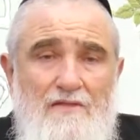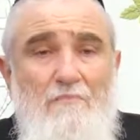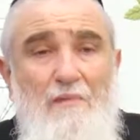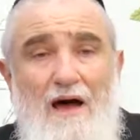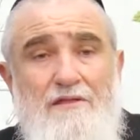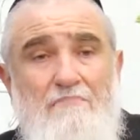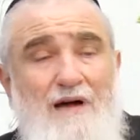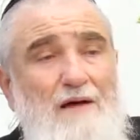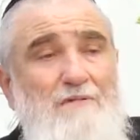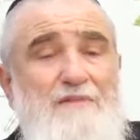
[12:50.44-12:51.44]
The, the
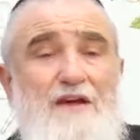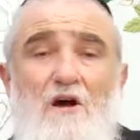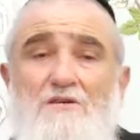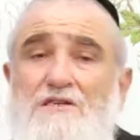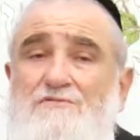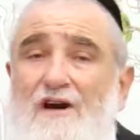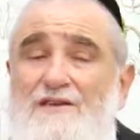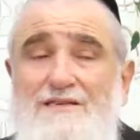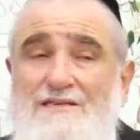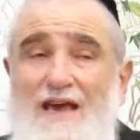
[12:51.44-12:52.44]
Malbim that goes as far
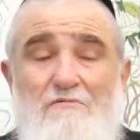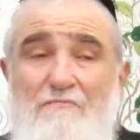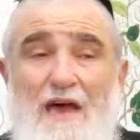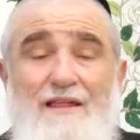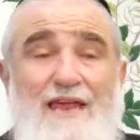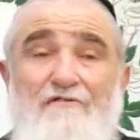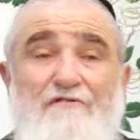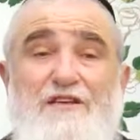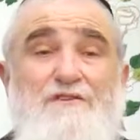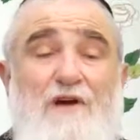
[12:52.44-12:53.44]
as to say, Mamela, that
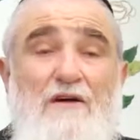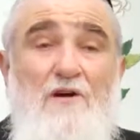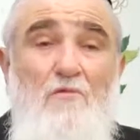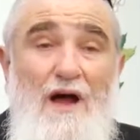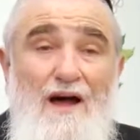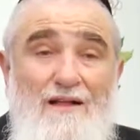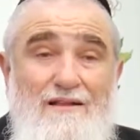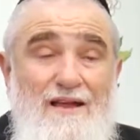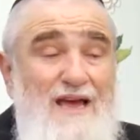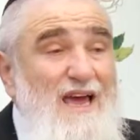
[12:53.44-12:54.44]
fits very
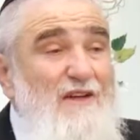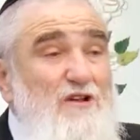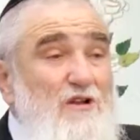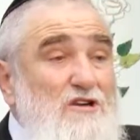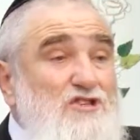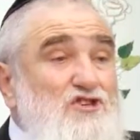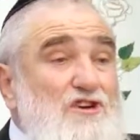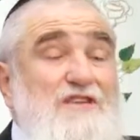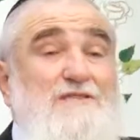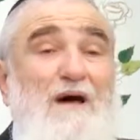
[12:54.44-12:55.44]
well if you learn
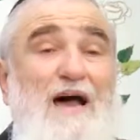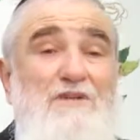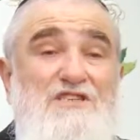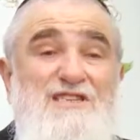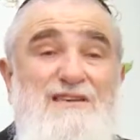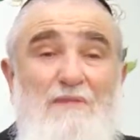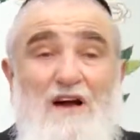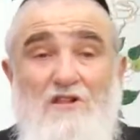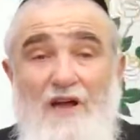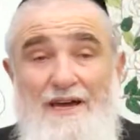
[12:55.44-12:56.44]
Sukkot's Mamish. There's a
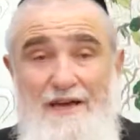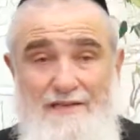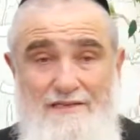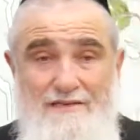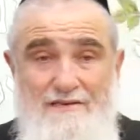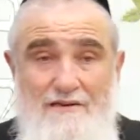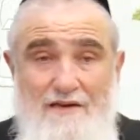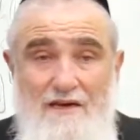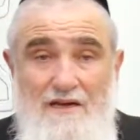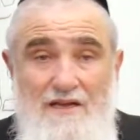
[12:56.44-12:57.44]
Machlaikis.
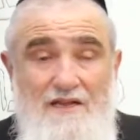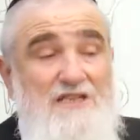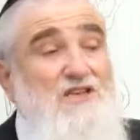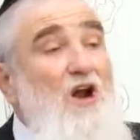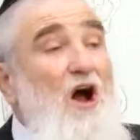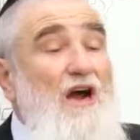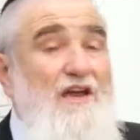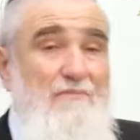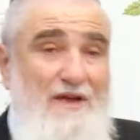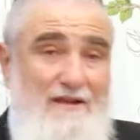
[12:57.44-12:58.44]
There's an
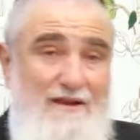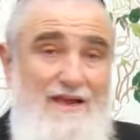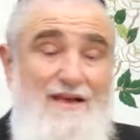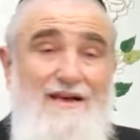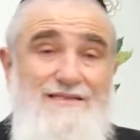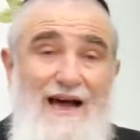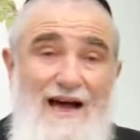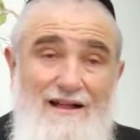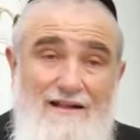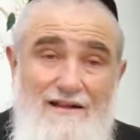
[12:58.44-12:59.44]
argument in
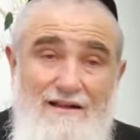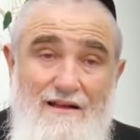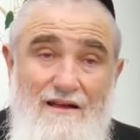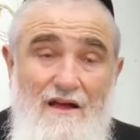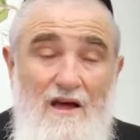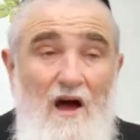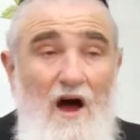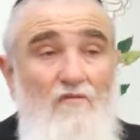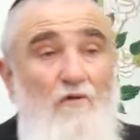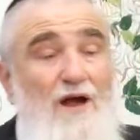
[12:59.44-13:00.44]
Chazal
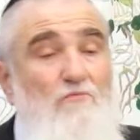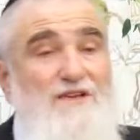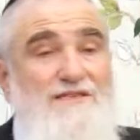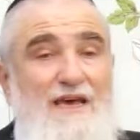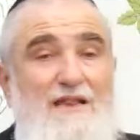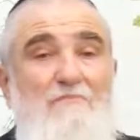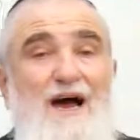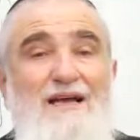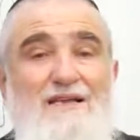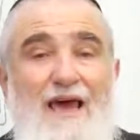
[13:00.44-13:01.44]
of when we say,
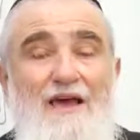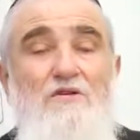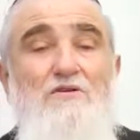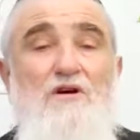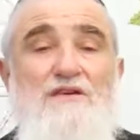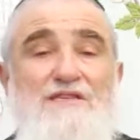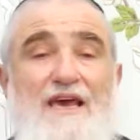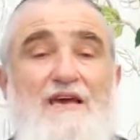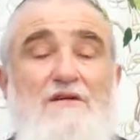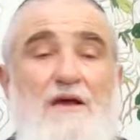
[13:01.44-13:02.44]
Laman Yedu Dor
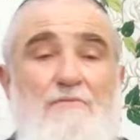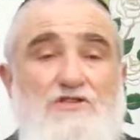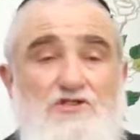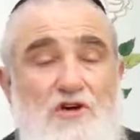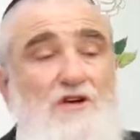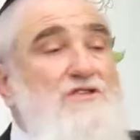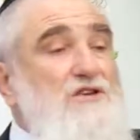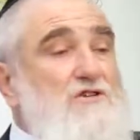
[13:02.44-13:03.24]
Satan Kibbutz Sukkot